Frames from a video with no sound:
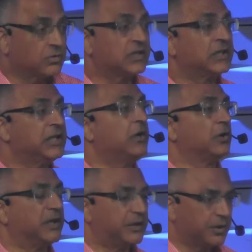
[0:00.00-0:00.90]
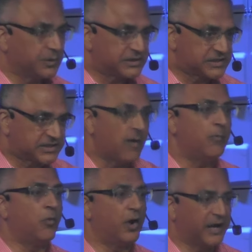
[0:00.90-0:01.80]
clearly there is
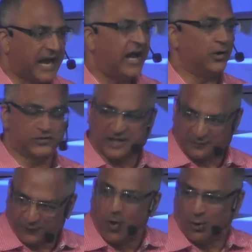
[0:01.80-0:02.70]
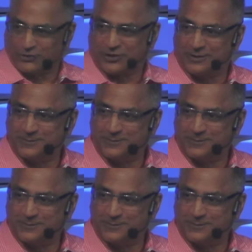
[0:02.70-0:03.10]
someone else at fault.